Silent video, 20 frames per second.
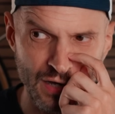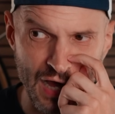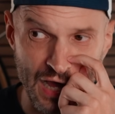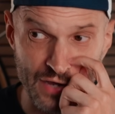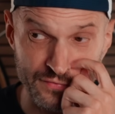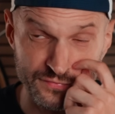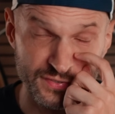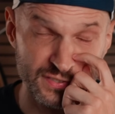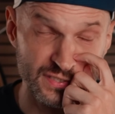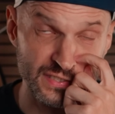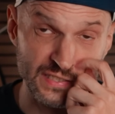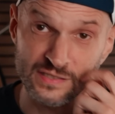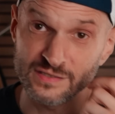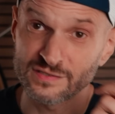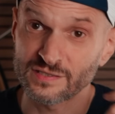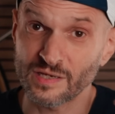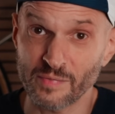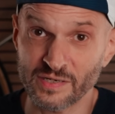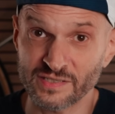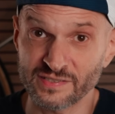I've seen
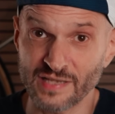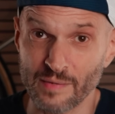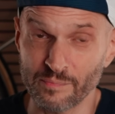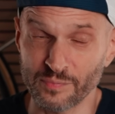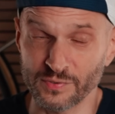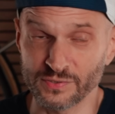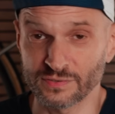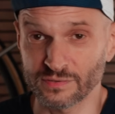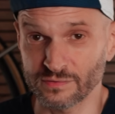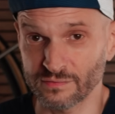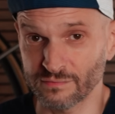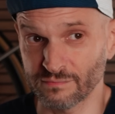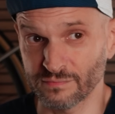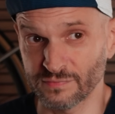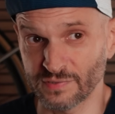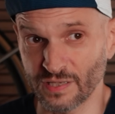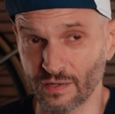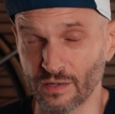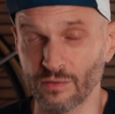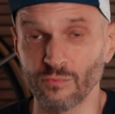some examples
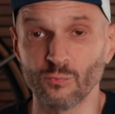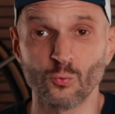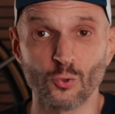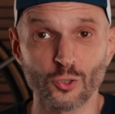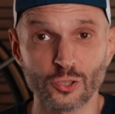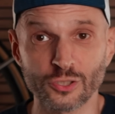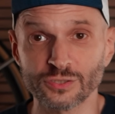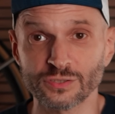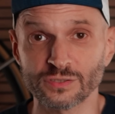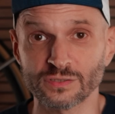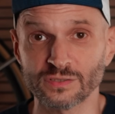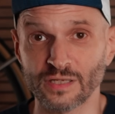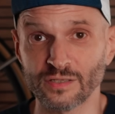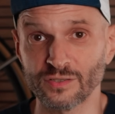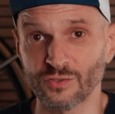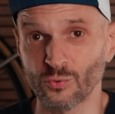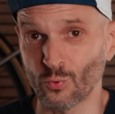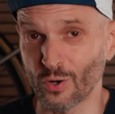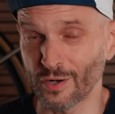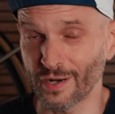that are worse
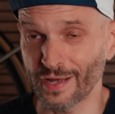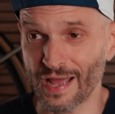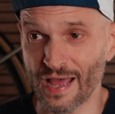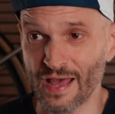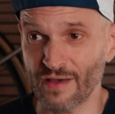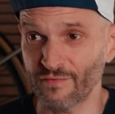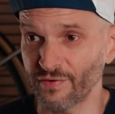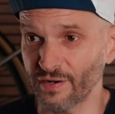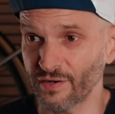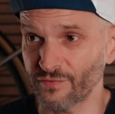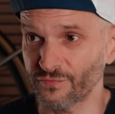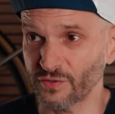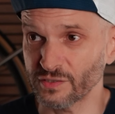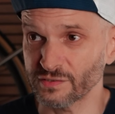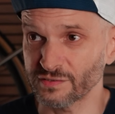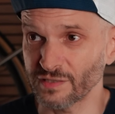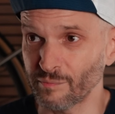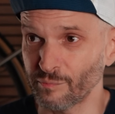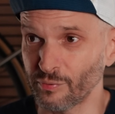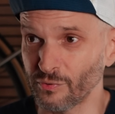than the one I have here, for
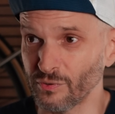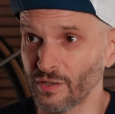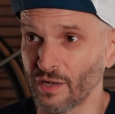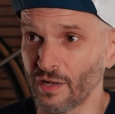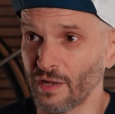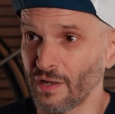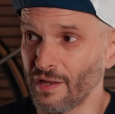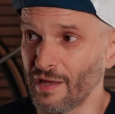example,